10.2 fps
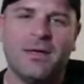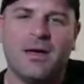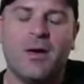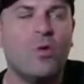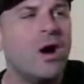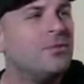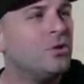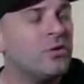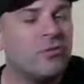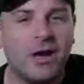what I'm
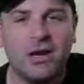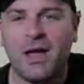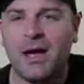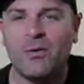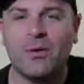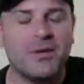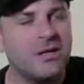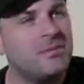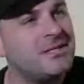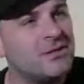doing right now, I'm going
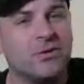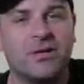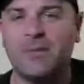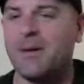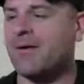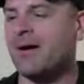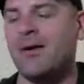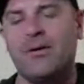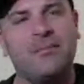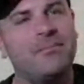to be talking about
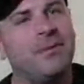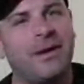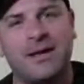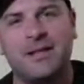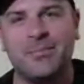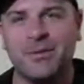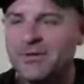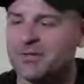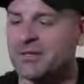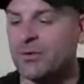how I'm playing the
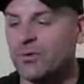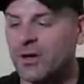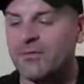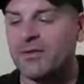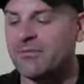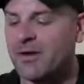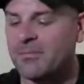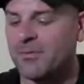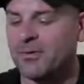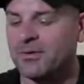blues all over the
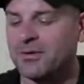fretboard.